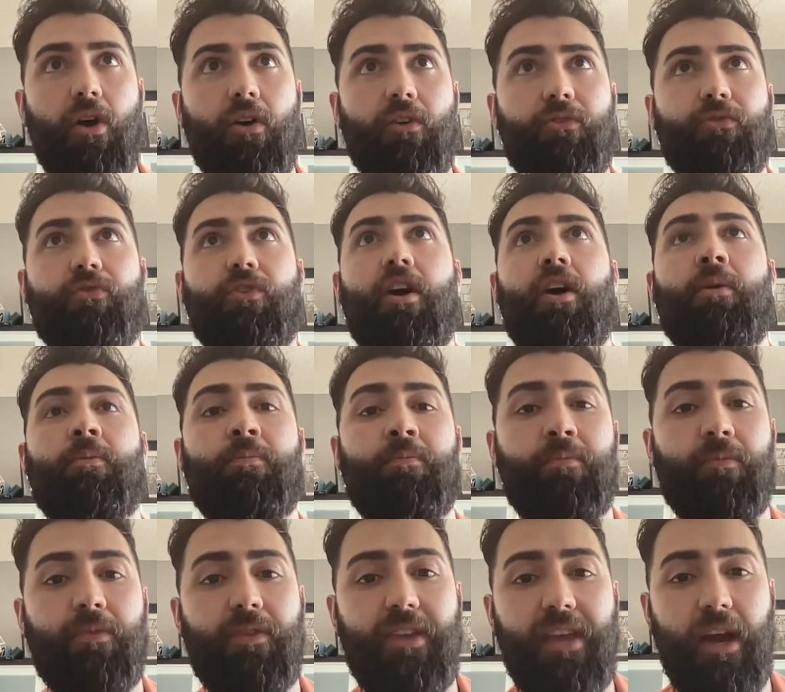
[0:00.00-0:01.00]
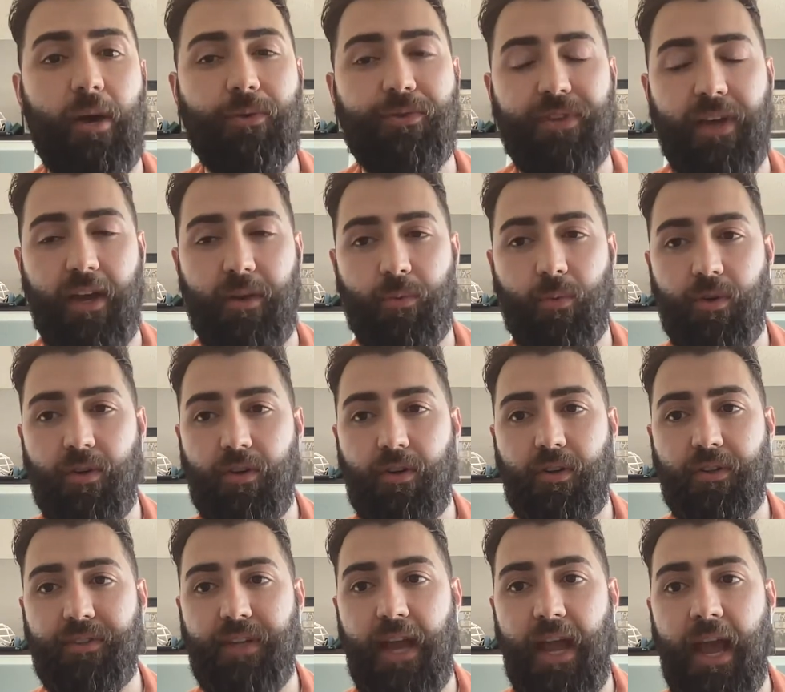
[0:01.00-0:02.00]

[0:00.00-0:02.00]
the outside world.